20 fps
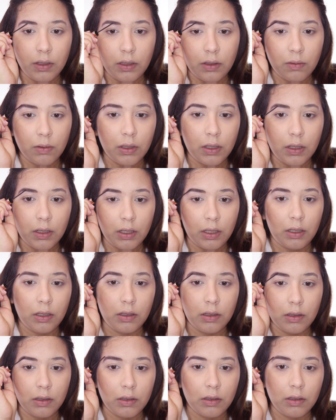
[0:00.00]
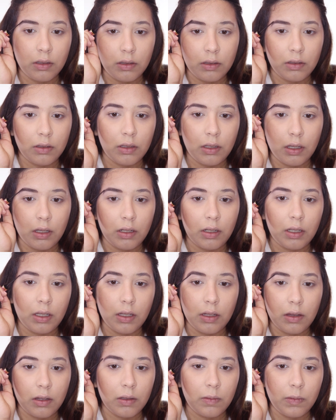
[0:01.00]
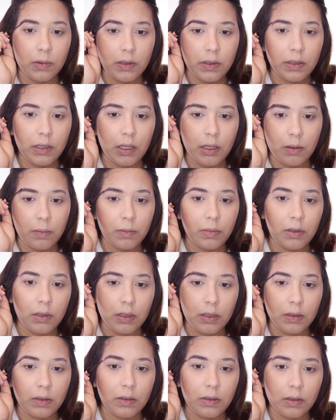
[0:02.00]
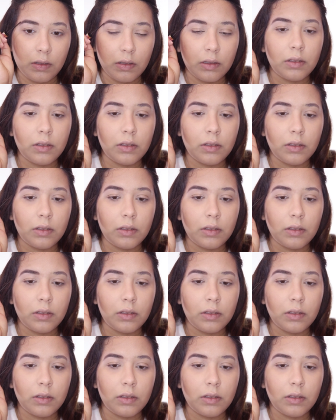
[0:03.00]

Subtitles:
quickly to kind of get them to stay in place.